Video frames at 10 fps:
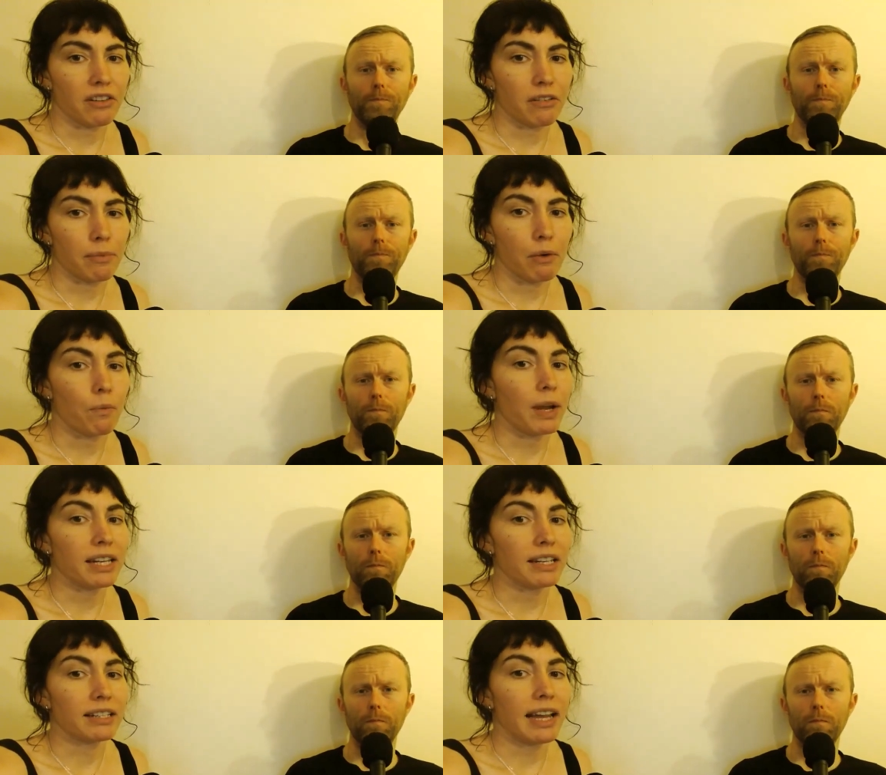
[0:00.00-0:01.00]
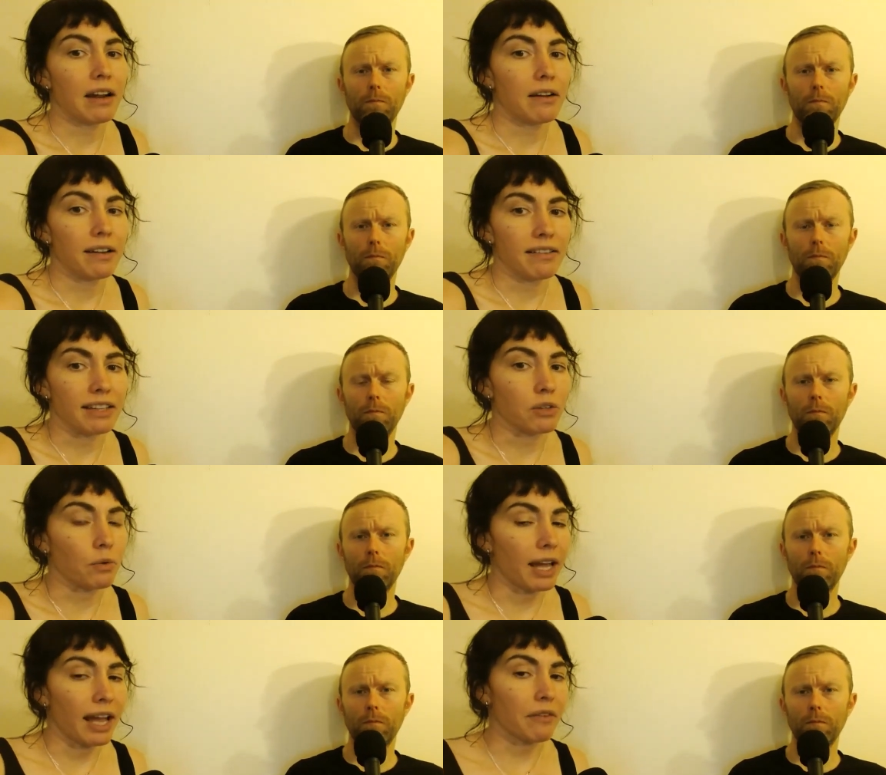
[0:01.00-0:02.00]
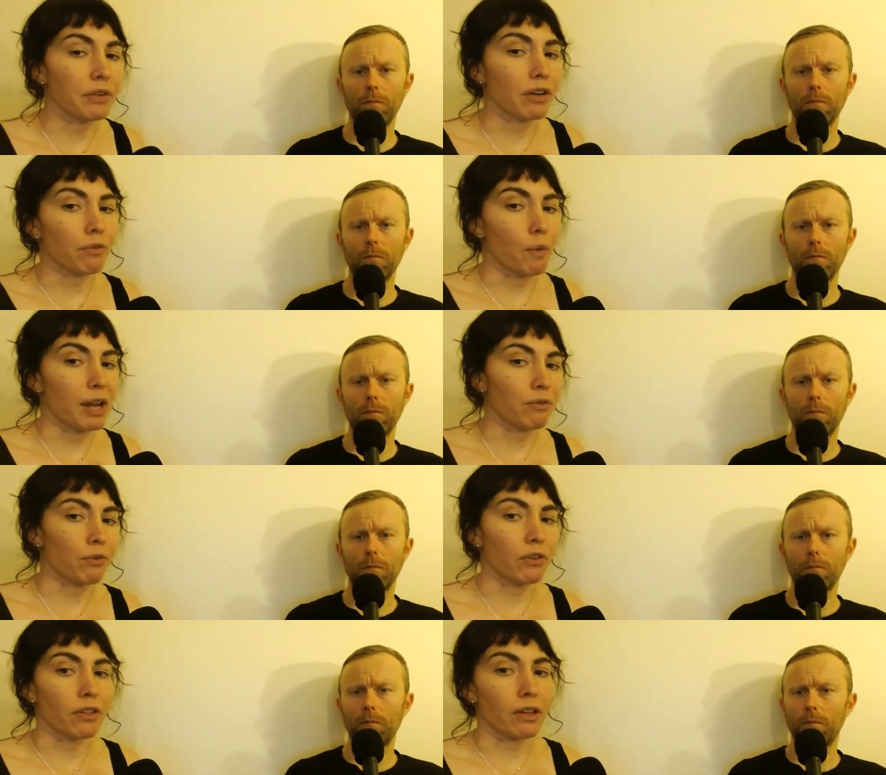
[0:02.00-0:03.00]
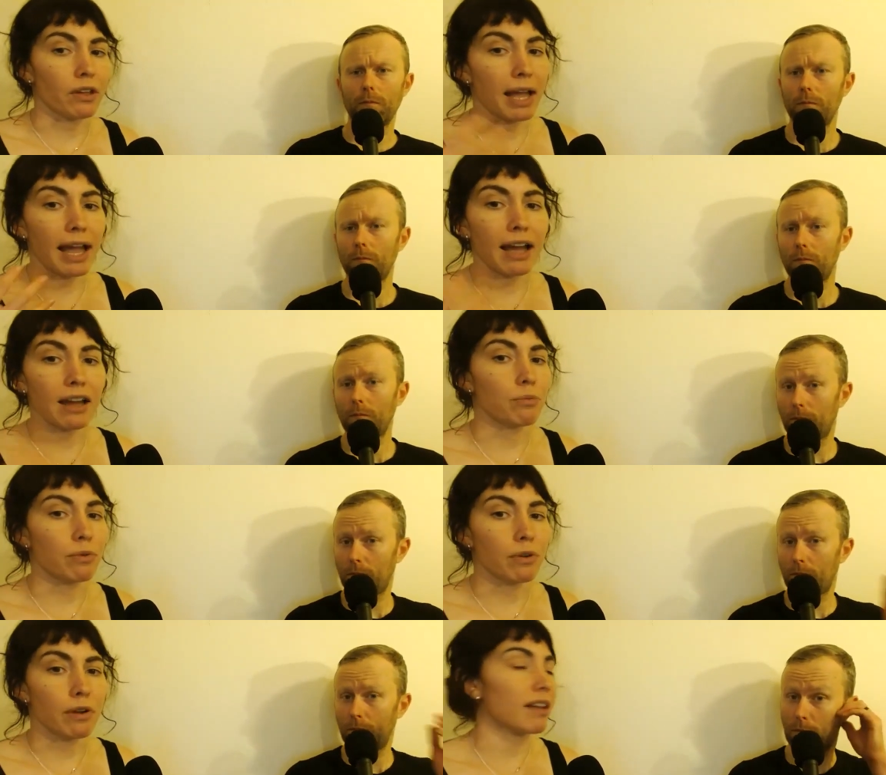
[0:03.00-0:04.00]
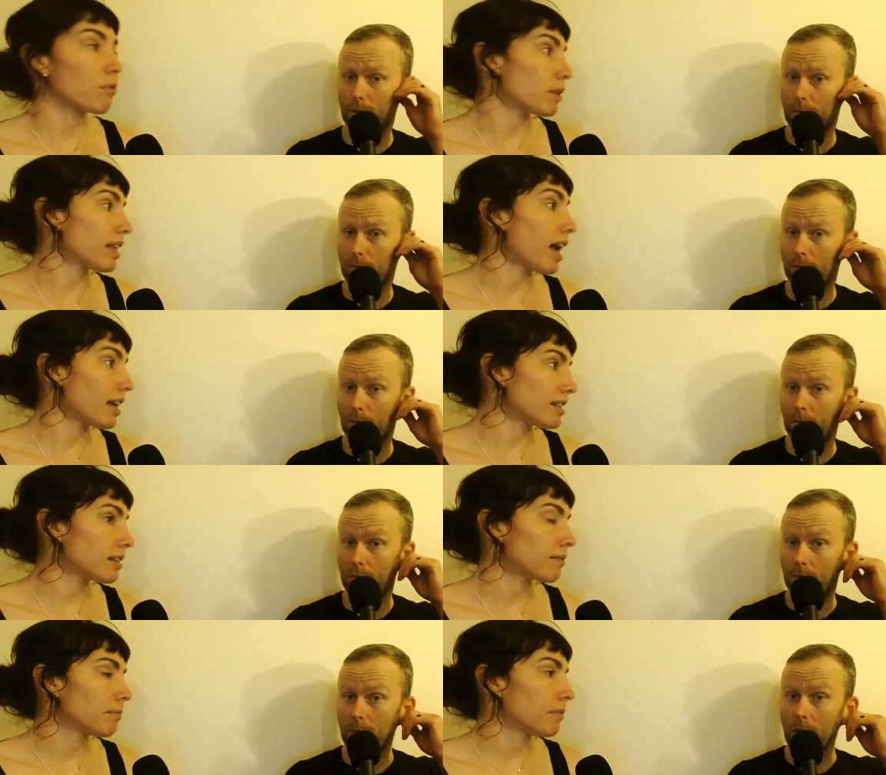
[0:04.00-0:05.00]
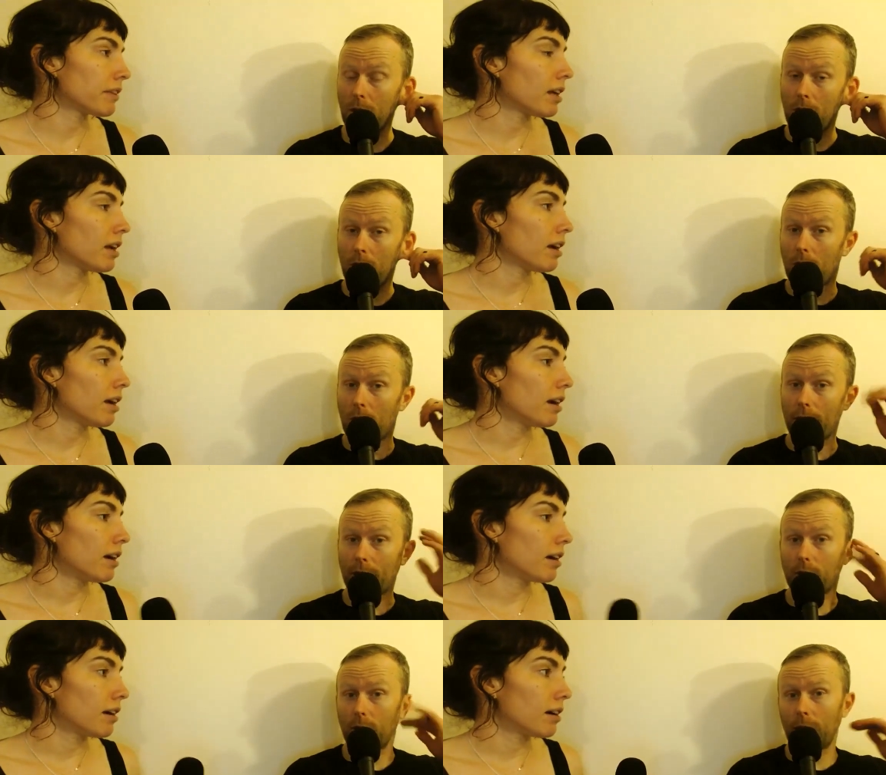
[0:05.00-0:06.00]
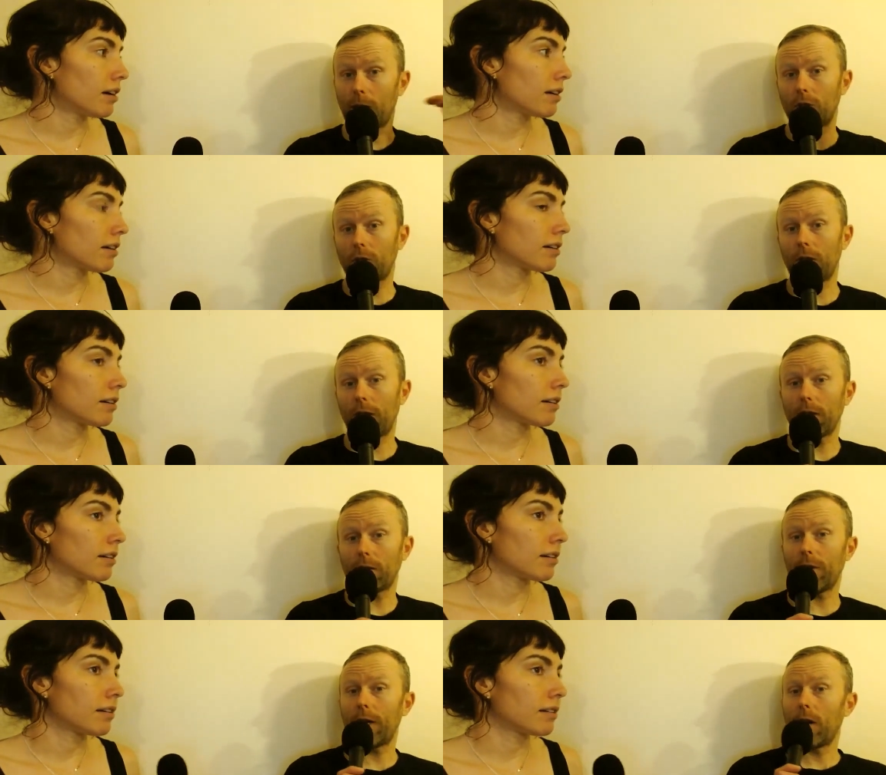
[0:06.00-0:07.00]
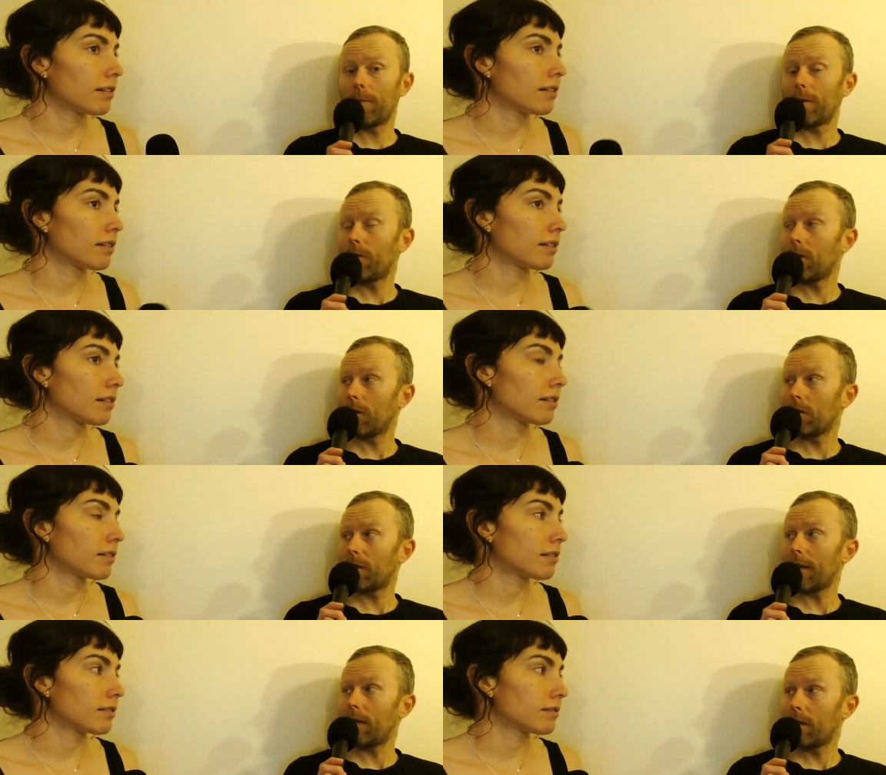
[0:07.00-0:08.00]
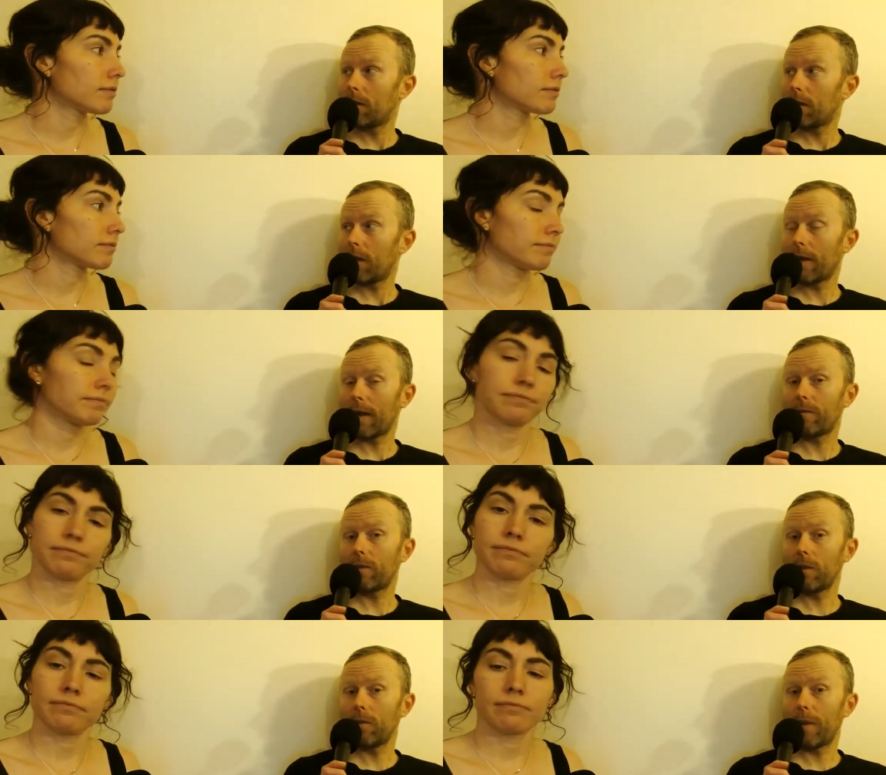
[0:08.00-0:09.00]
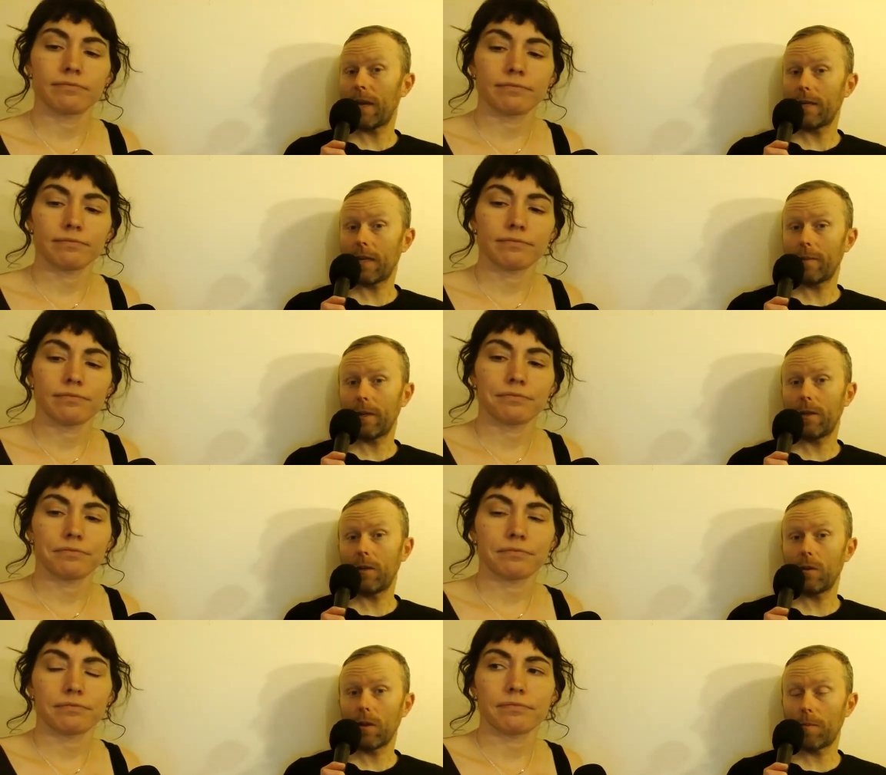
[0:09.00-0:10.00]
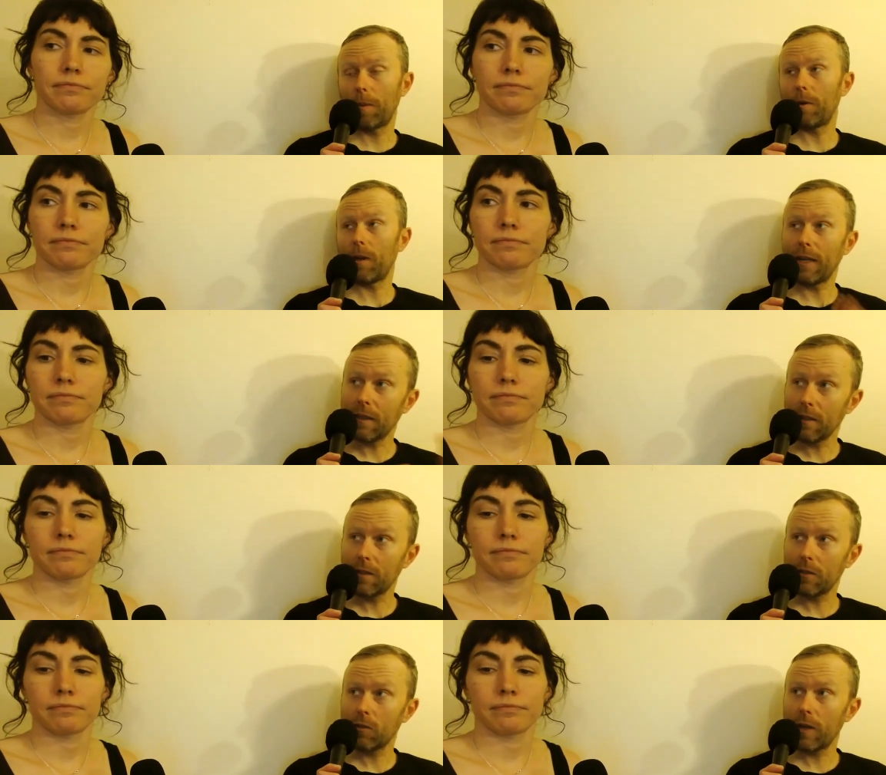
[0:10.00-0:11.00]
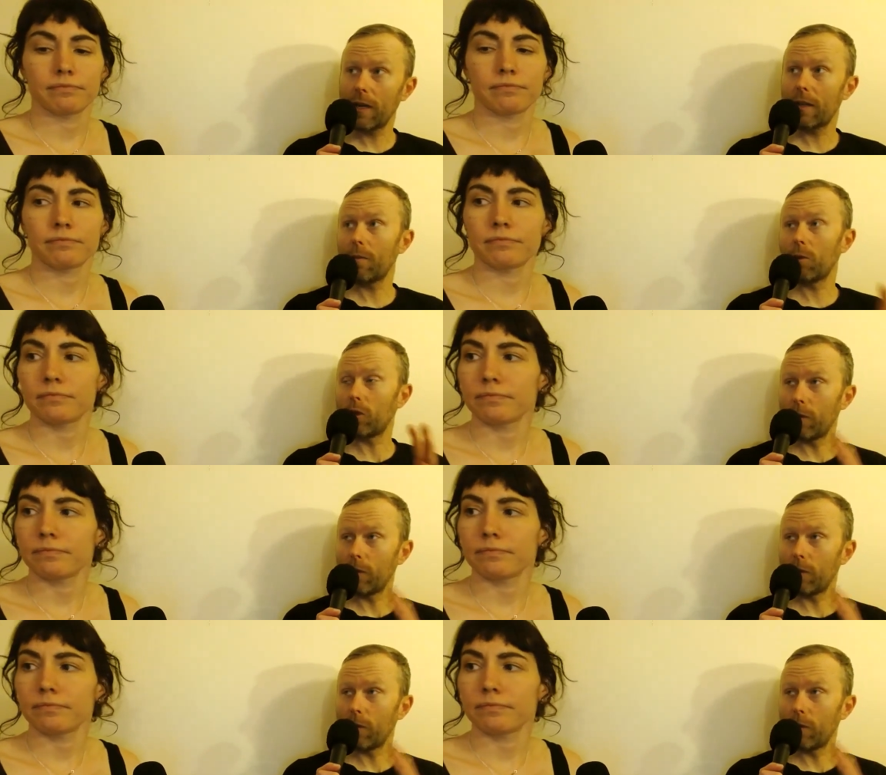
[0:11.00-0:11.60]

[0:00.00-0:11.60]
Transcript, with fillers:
Speaker 1: this is about weighted carries. They don't have enough weight for them. How do you progress with that?
Speaker 2: I think it's a great question. I think it's very common for cyclists. I think after pandemic, you know, a lot of people got into strength and were